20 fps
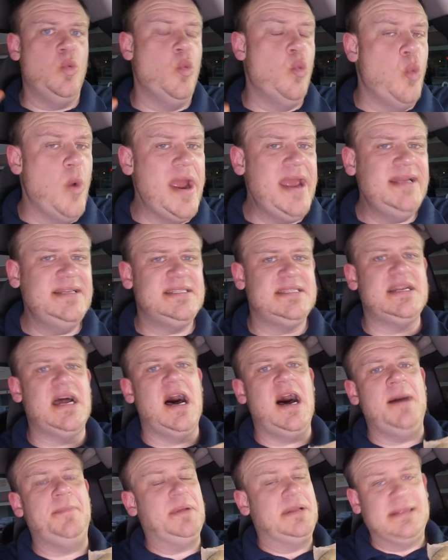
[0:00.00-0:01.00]

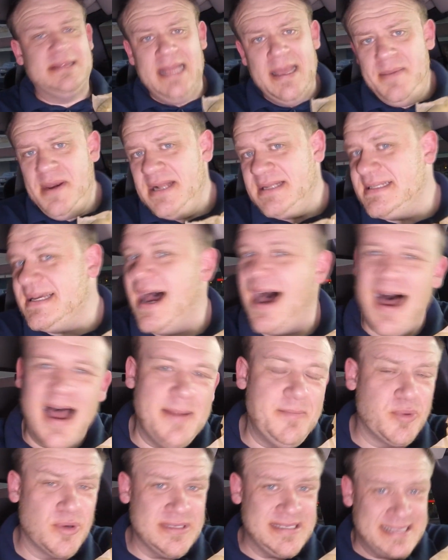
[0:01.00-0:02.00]
WINGSTOP limited time
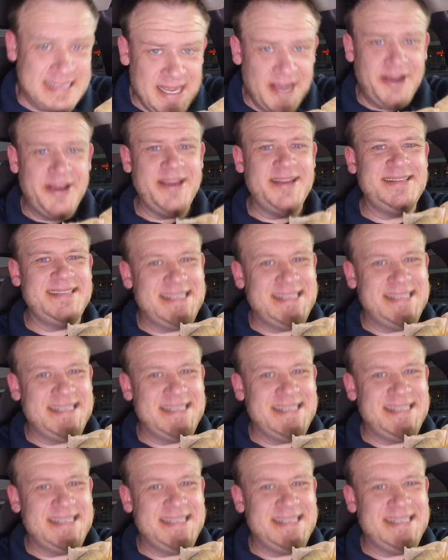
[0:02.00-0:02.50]
Brazilian